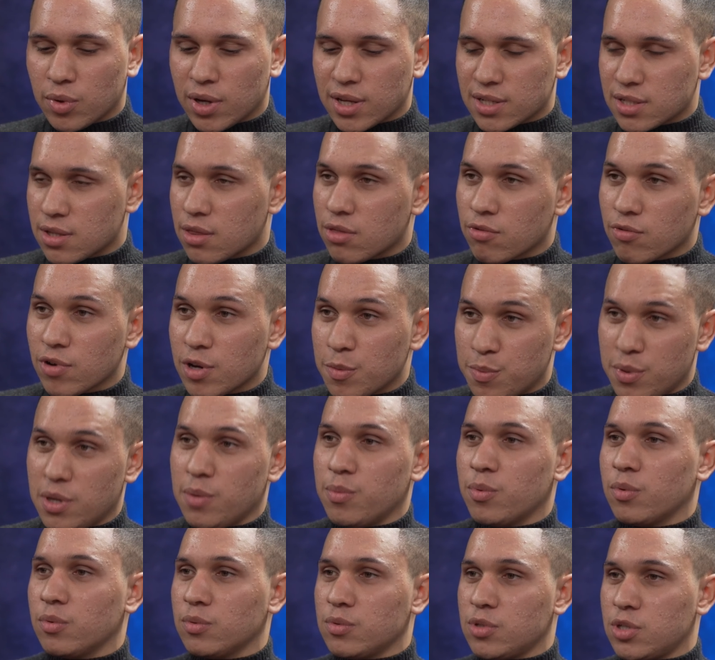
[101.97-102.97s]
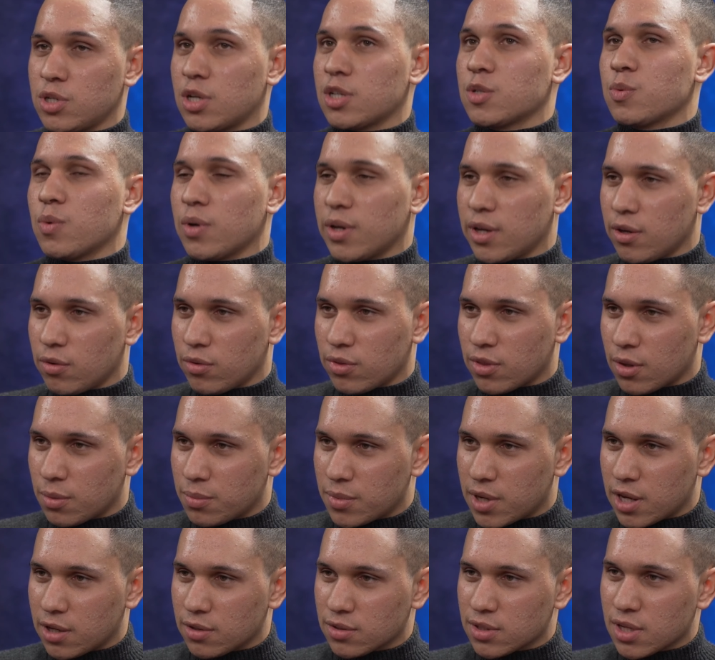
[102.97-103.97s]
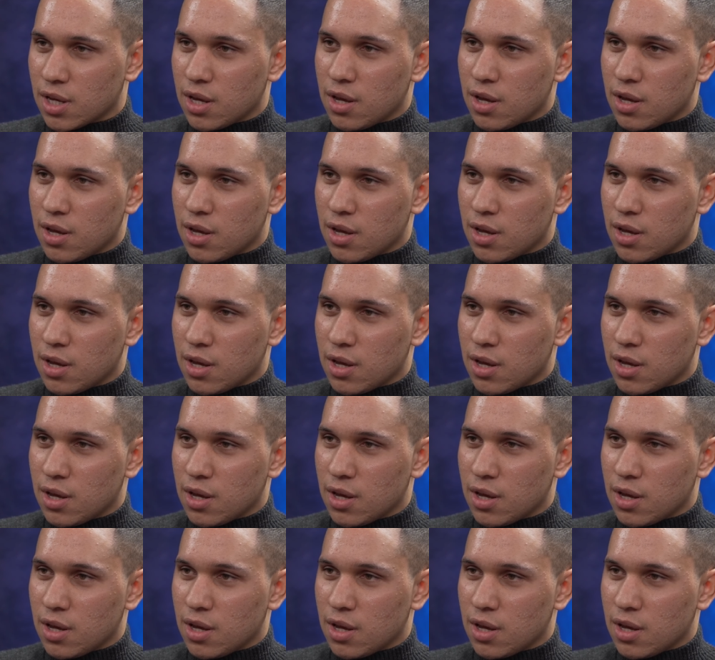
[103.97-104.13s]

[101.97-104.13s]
he has 3 people just working on thumbnails.